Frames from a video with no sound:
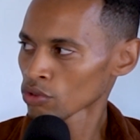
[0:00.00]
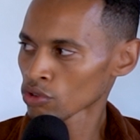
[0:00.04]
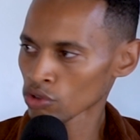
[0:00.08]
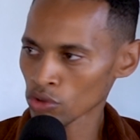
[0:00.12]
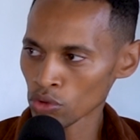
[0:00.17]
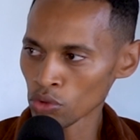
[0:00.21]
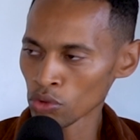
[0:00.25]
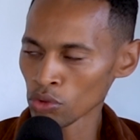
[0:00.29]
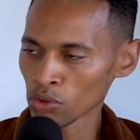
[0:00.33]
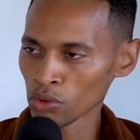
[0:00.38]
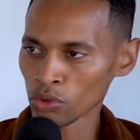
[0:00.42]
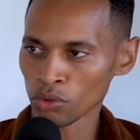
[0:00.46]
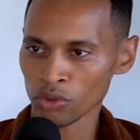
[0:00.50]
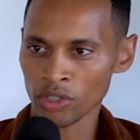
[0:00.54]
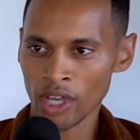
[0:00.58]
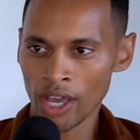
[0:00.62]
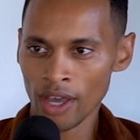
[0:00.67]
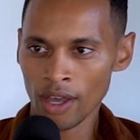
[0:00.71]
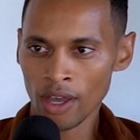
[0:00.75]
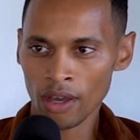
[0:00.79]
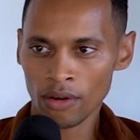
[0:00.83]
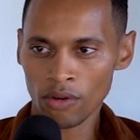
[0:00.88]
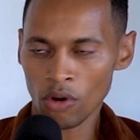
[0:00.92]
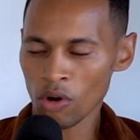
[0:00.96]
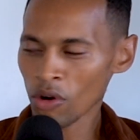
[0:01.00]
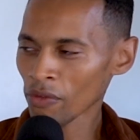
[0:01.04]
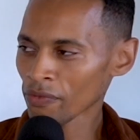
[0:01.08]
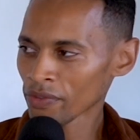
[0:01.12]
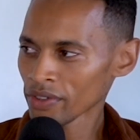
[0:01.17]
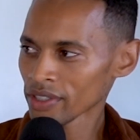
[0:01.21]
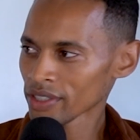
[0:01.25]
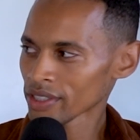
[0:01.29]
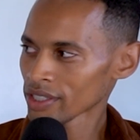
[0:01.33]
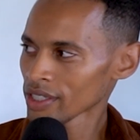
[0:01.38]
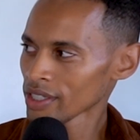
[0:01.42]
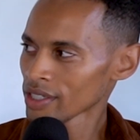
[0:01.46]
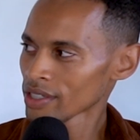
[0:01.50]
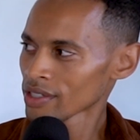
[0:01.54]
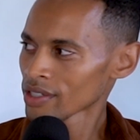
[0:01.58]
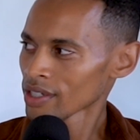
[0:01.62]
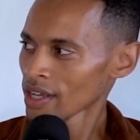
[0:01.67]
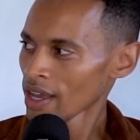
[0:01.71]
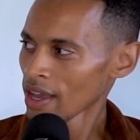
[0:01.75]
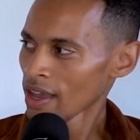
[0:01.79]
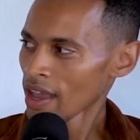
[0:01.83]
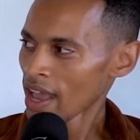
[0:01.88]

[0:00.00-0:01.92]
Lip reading: schools, orphanages.